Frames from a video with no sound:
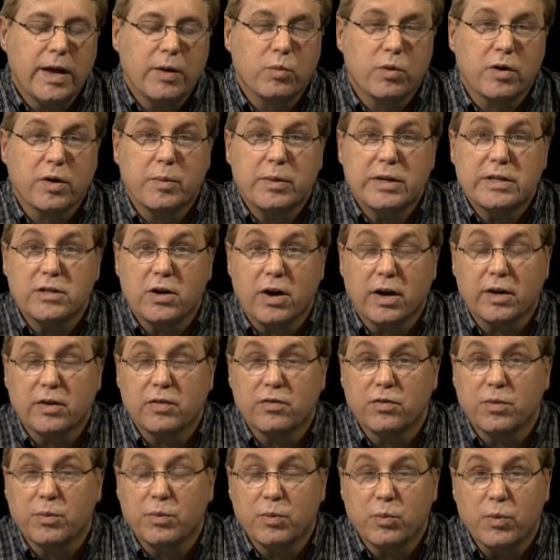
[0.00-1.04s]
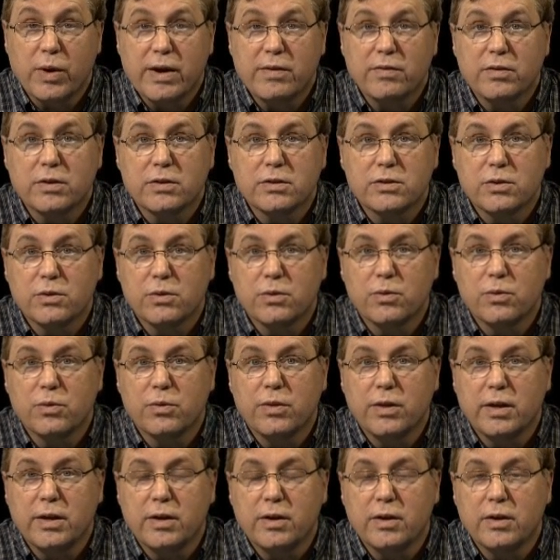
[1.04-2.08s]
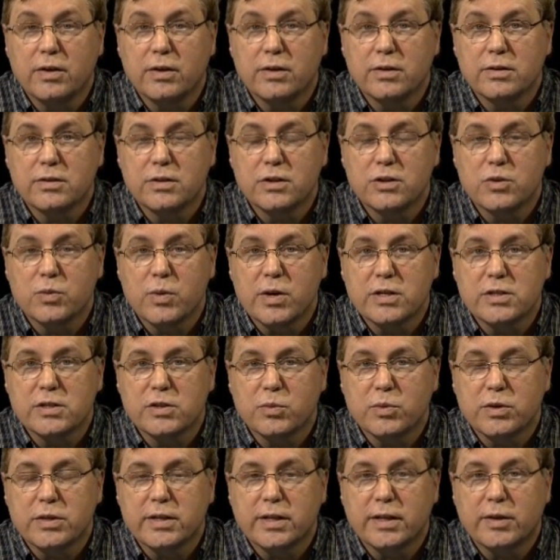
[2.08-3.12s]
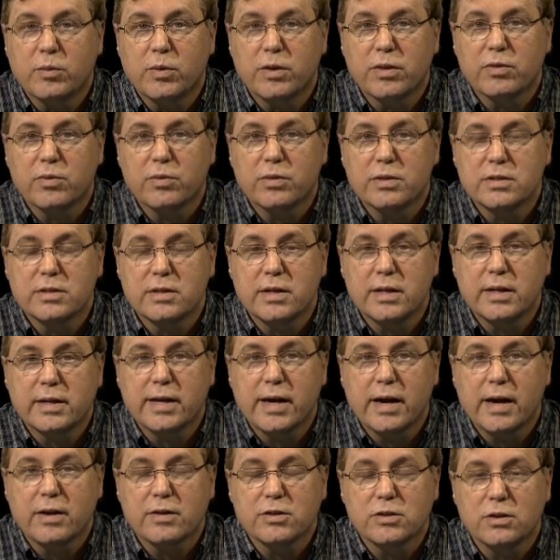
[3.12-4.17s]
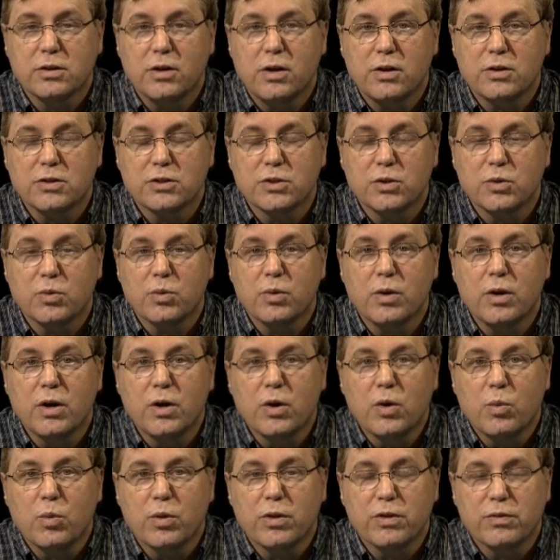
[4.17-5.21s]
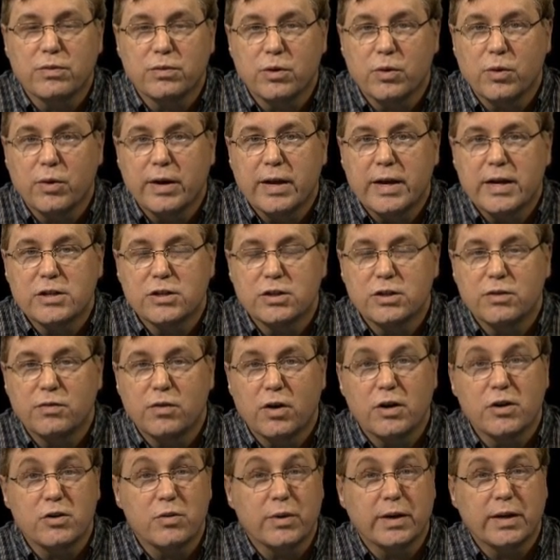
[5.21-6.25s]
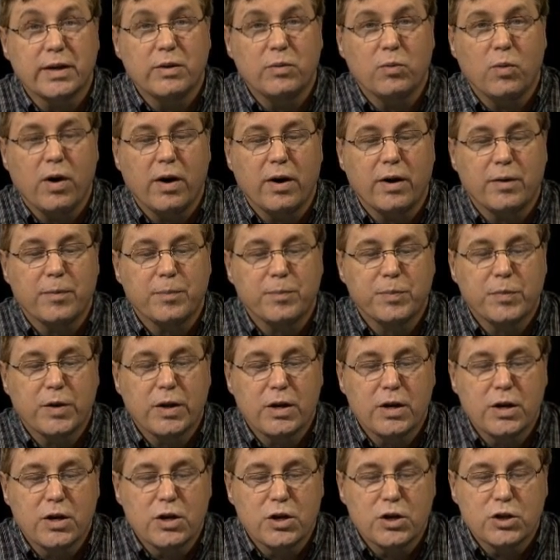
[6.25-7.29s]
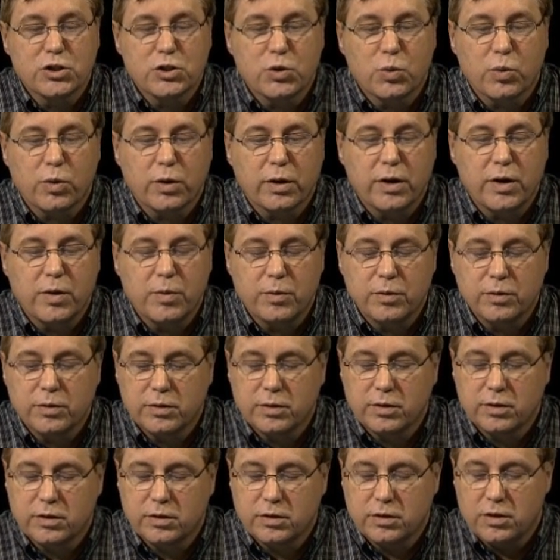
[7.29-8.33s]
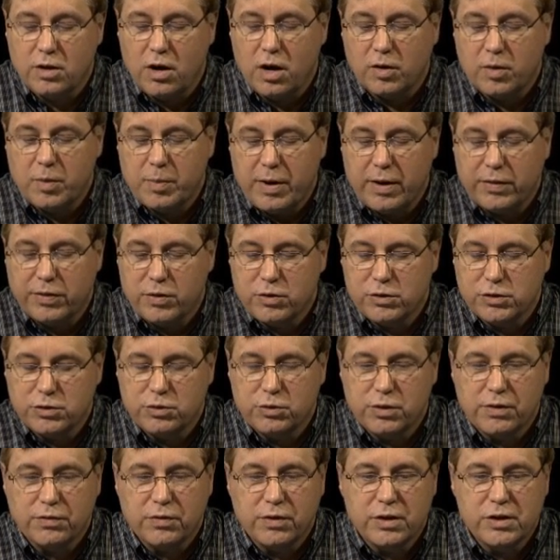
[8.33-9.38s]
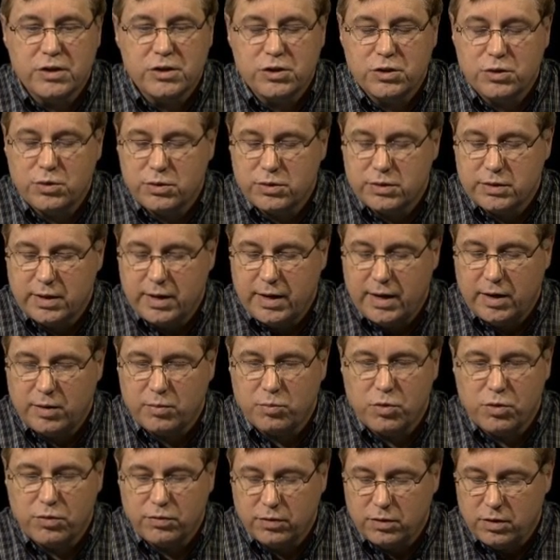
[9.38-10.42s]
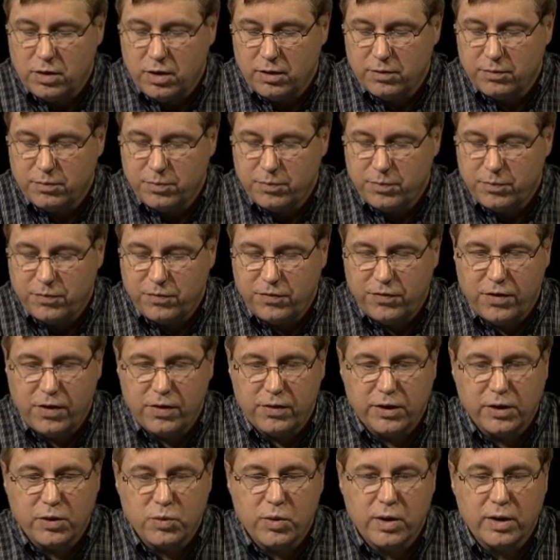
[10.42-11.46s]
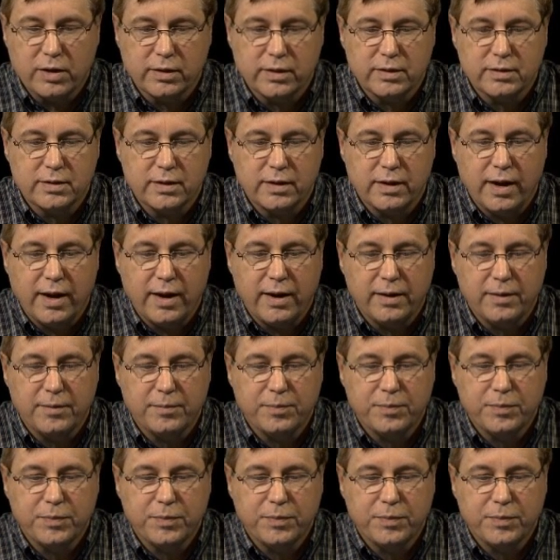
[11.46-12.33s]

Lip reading: And we're going to be talking from the waiver to the situation that we're dealing with City Council, also with the fluoridation of our drinking water. So we're going to talk about those two different issues and move along fairly quickly tonight.